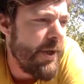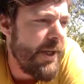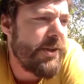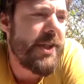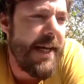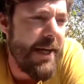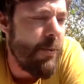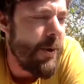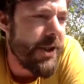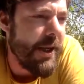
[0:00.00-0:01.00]

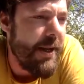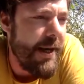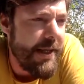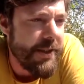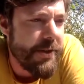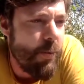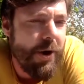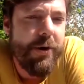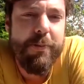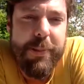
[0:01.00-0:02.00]
saying, which I like, is
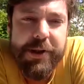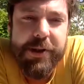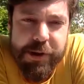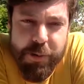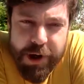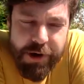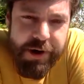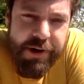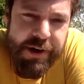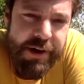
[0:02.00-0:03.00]
water begets
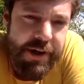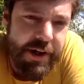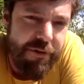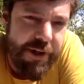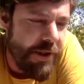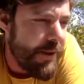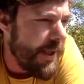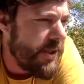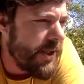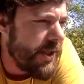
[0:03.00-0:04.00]
water, and
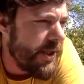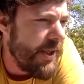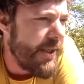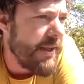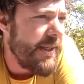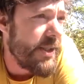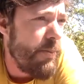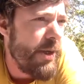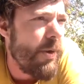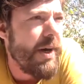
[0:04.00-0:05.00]
vegetation is the
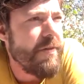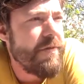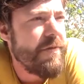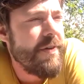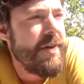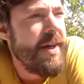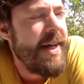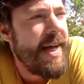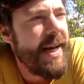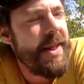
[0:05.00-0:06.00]
midwife.
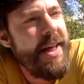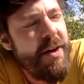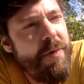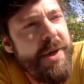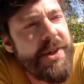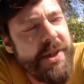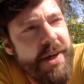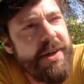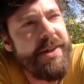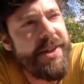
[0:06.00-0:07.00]
And I think if we
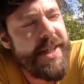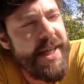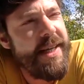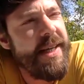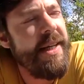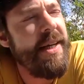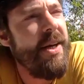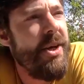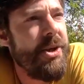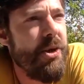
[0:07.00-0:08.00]
start understanding
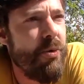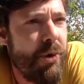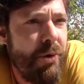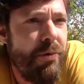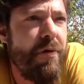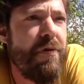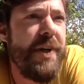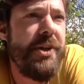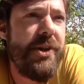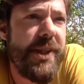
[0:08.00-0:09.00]
the role of
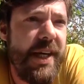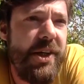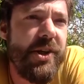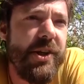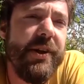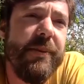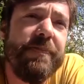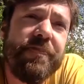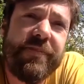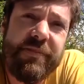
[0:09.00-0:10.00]
vegetation,
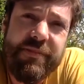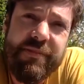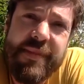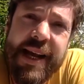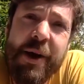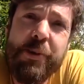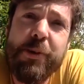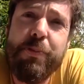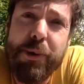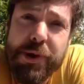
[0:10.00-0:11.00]
how
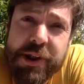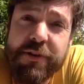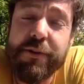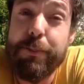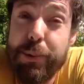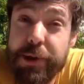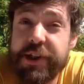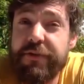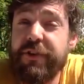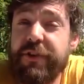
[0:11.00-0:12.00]
to
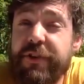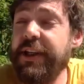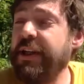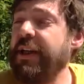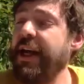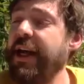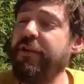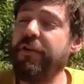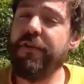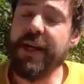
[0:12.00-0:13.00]
positively have an
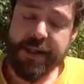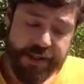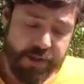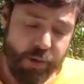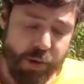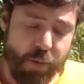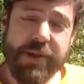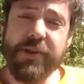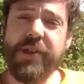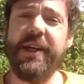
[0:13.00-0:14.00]
effect on the
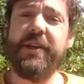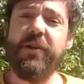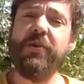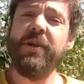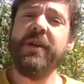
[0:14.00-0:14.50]
water cycle,